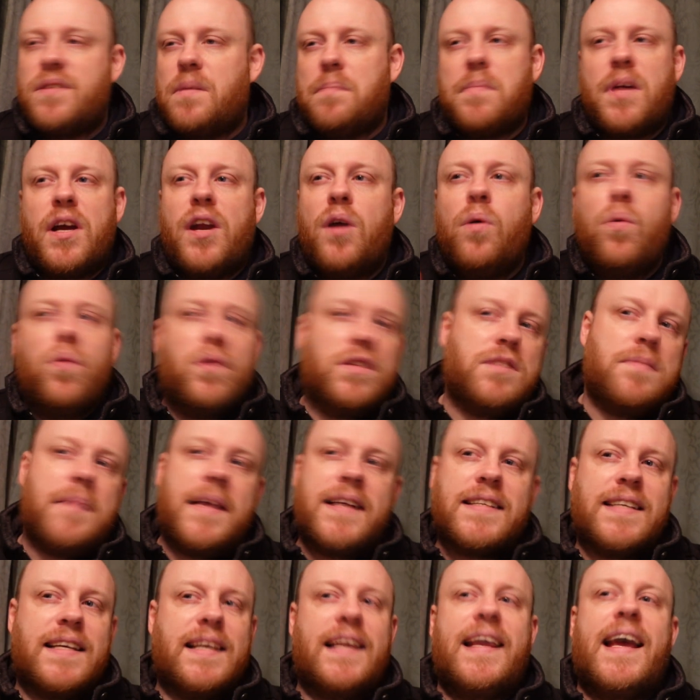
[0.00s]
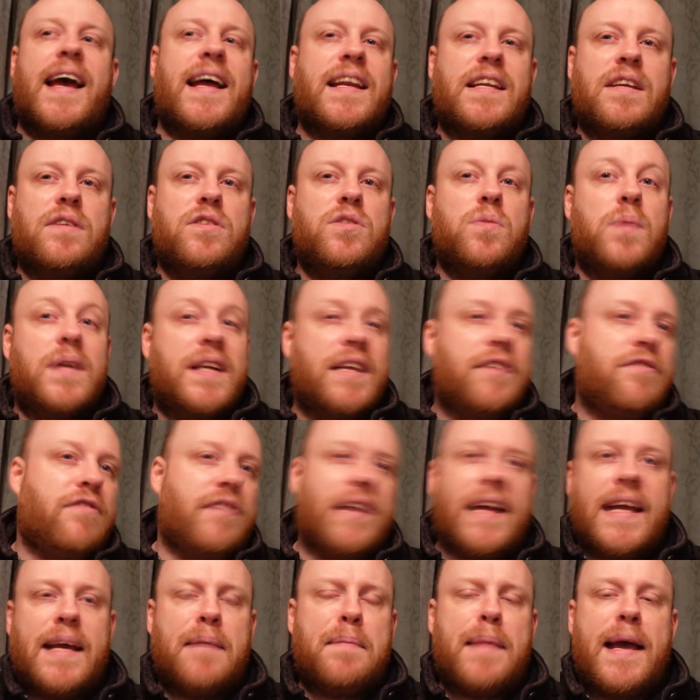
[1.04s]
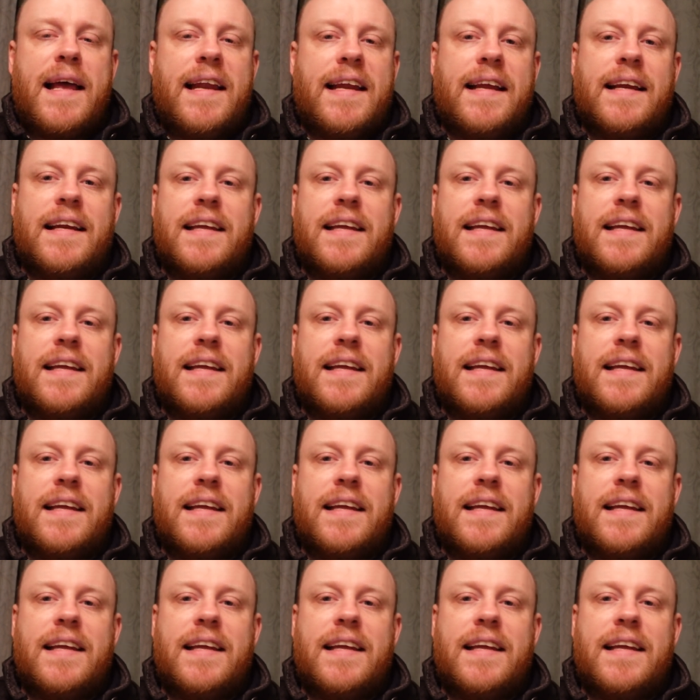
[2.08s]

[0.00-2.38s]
I'm going to automatically add you to a different emailing